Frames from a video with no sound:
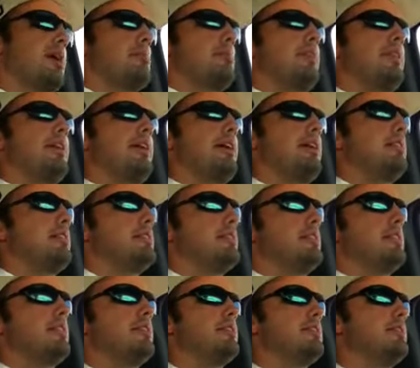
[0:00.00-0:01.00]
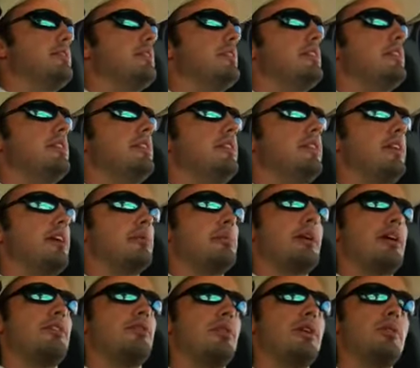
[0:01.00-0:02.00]
happened there. Think
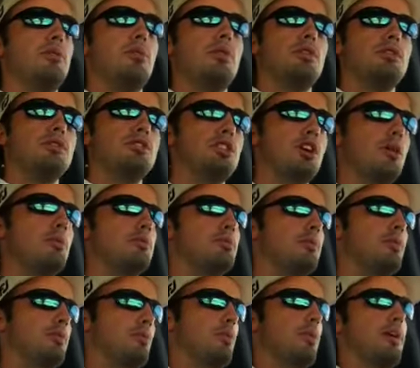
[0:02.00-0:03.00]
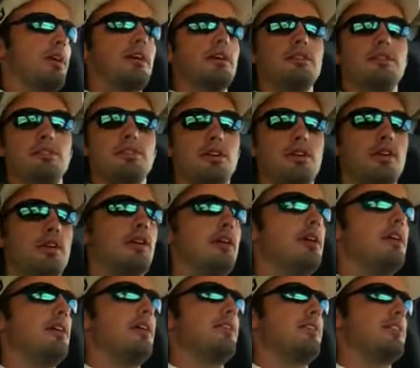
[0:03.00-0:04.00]
about it. If we had won Sharpsburg,
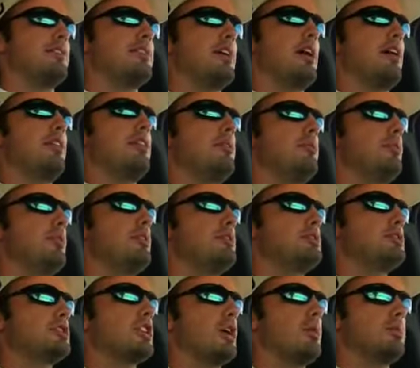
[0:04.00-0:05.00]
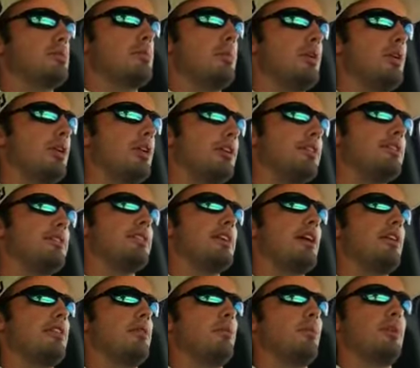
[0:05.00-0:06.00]
if the South had won Sharpsburg and the
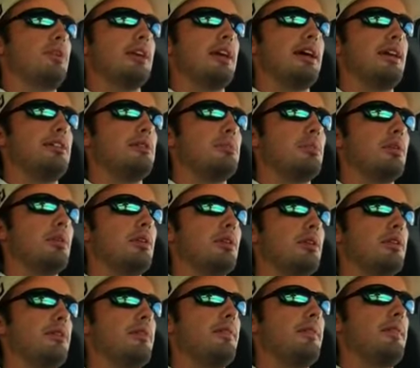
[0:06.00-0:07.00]
South had won Gettysburg,